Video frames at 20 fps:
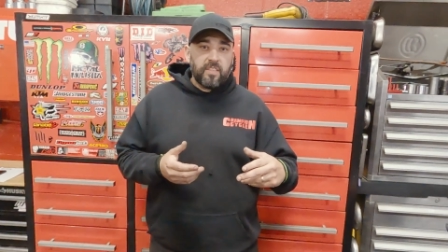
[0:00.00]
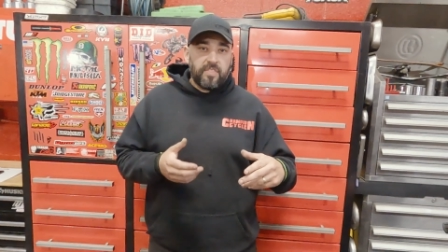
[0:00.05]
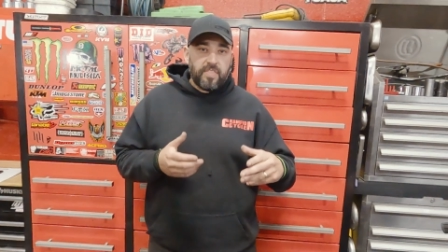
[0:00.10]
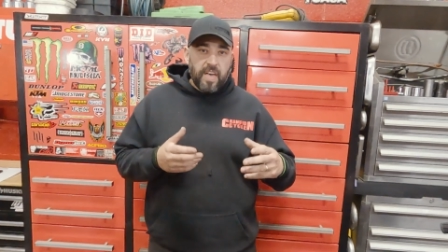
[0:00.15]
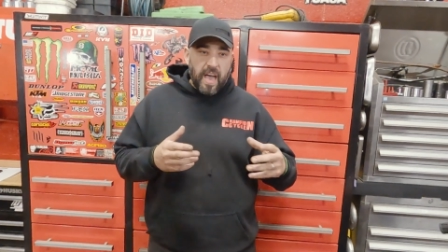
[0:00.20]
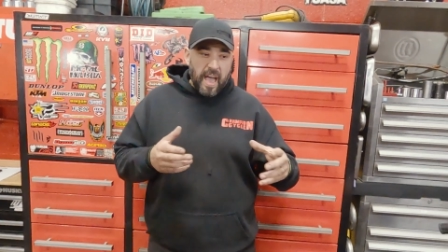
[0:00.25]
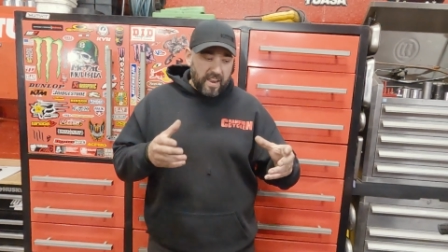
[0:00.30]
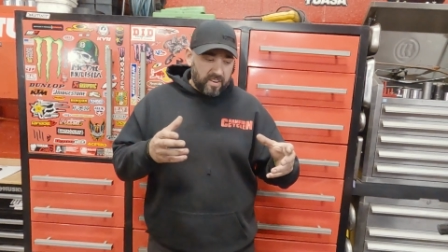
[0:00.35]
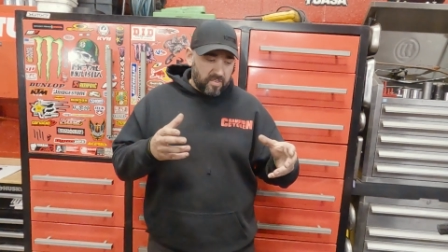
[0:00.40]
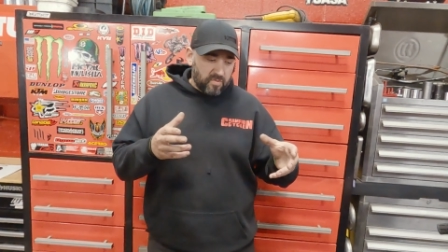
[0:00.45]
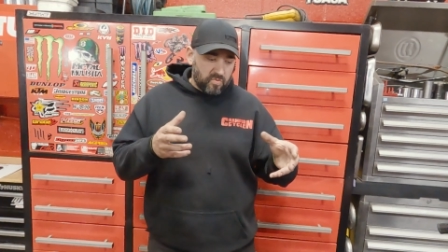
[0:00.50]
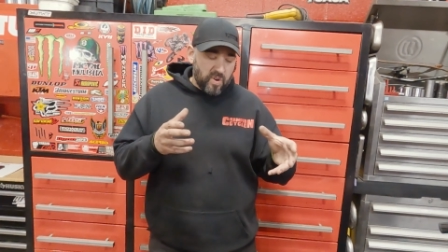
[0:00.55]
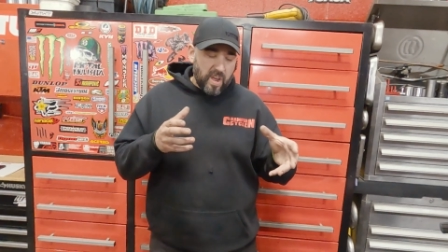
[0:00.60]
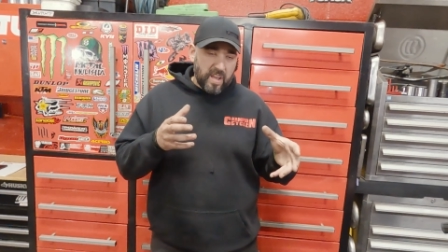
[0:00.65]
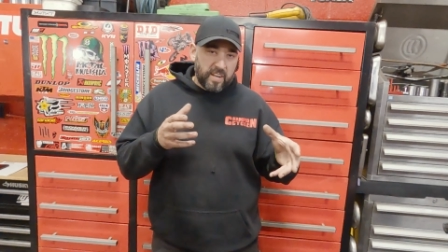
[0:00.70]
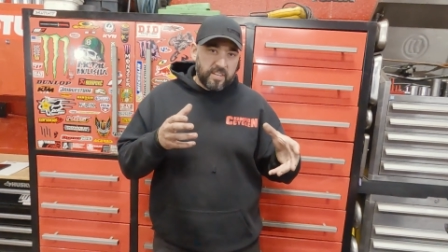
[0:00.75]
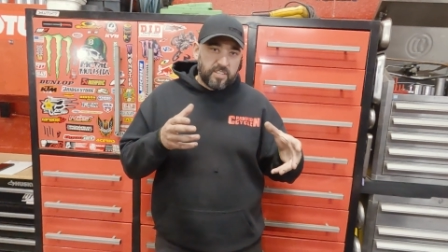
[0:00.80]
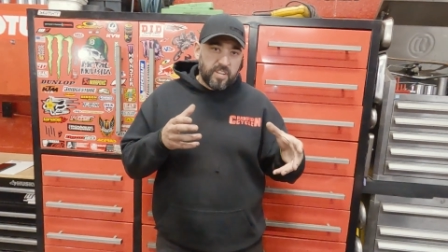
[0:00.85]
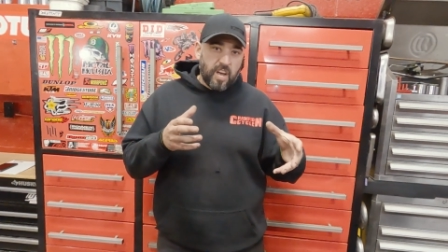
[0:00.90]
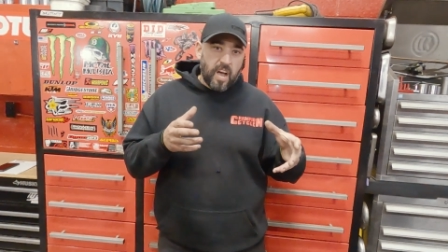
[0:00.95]
that
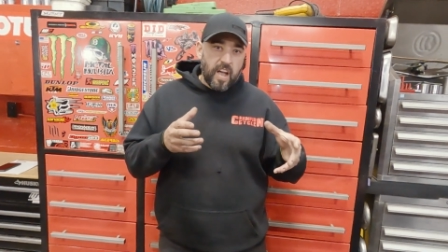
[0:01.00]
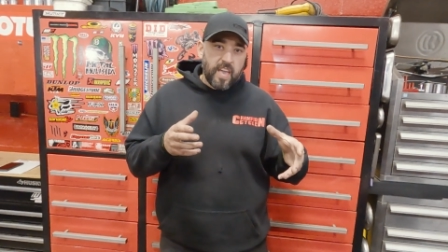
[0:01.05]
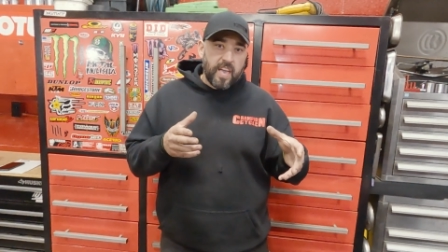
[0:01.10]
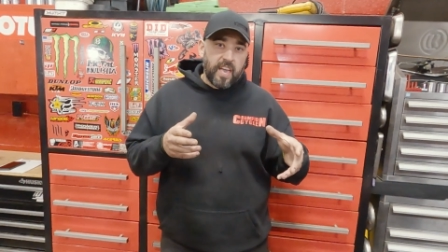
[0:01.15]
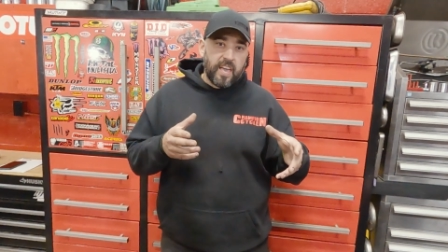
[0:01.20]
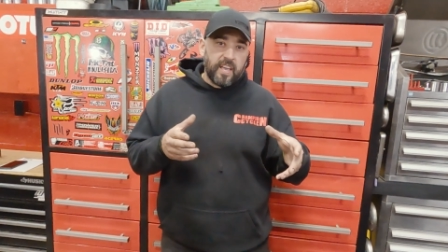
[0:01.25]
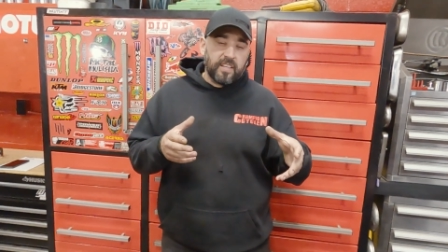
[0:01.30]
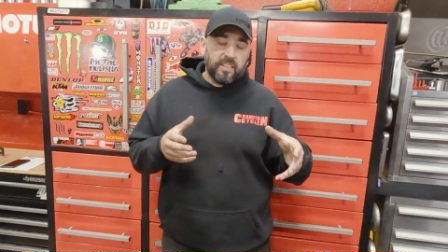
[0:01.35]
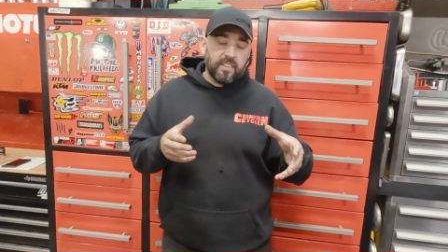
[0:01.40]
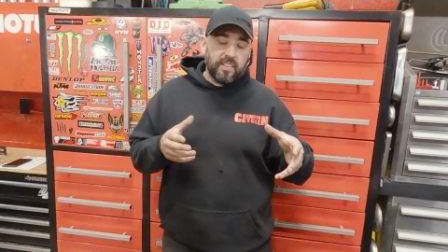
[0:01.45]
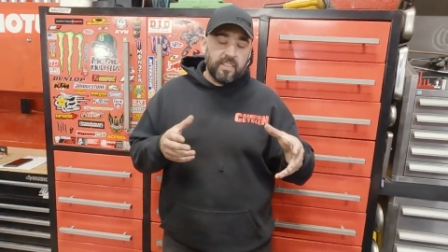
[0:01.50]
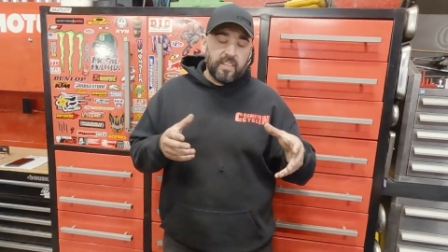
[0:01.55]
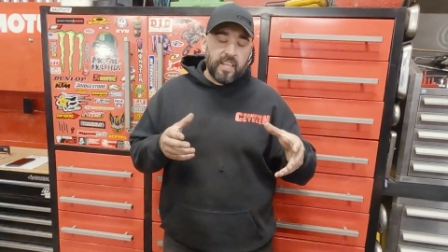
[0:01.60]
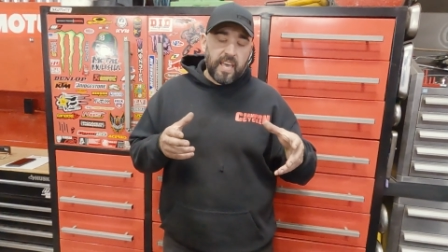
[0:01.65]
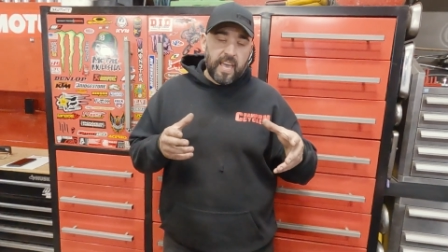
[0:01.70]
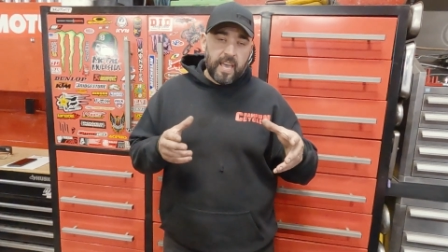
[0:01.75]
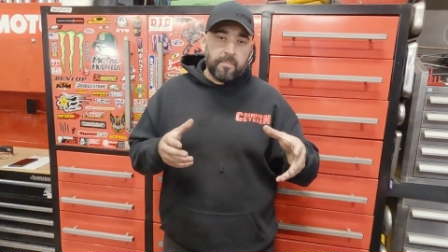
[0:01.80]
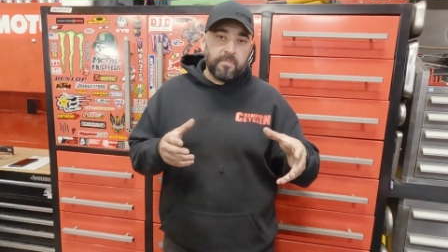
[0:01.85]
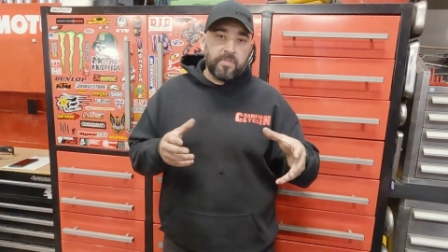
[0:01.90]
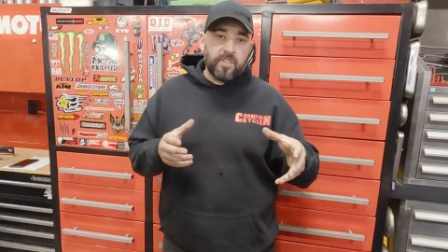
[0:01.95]
red diag
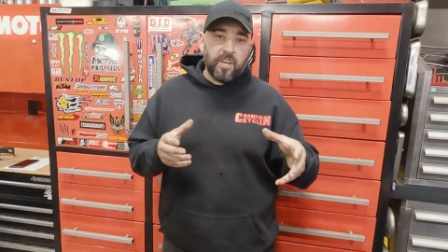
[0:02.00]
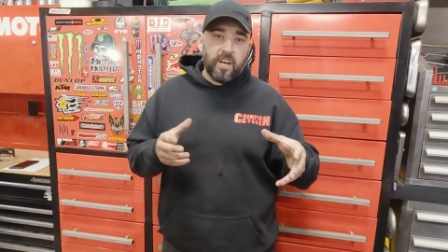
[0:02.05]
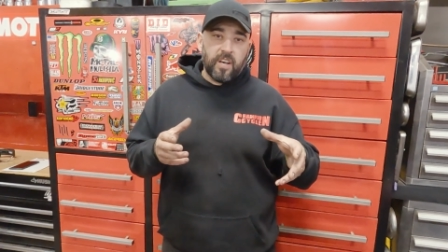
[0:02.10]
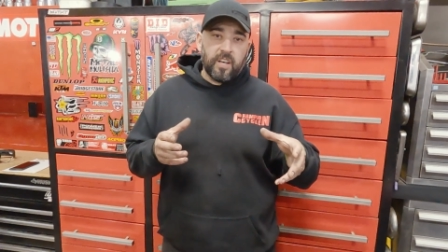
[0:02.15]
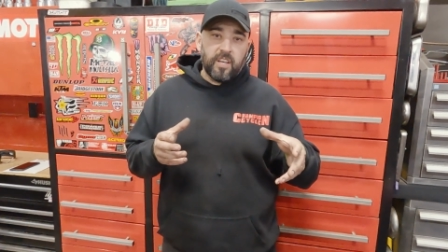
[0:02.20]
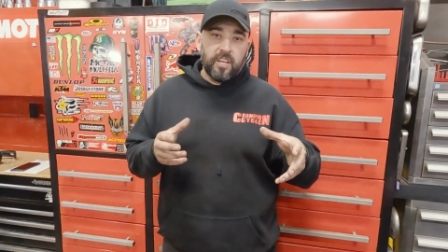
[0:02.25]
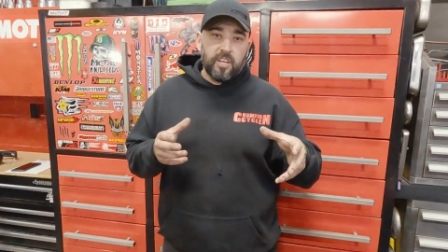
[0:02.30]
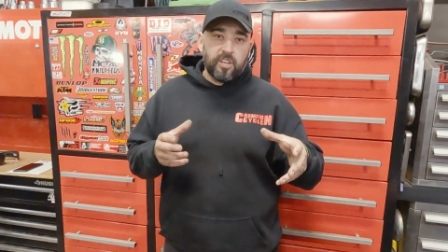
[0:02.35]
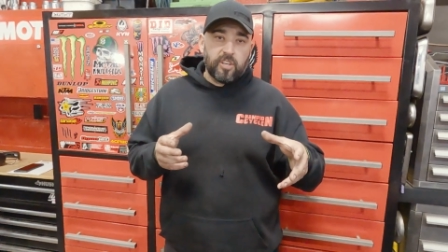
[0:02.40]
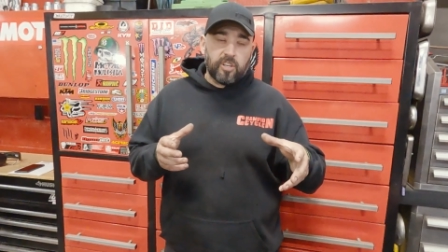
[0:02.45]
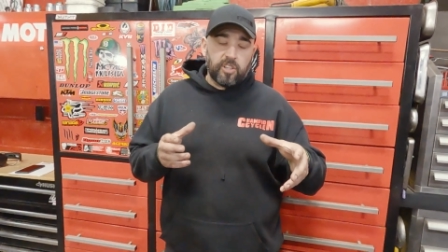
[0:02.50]
lambda